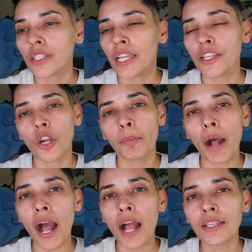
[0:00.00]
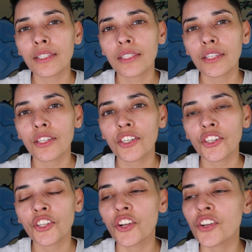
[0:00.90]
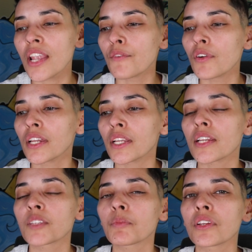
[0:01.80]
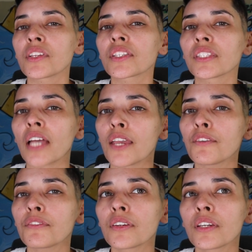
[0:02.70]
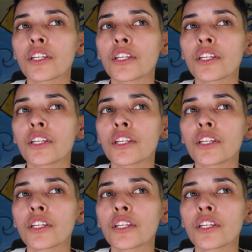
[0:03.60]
in your box, you're never gonna experience life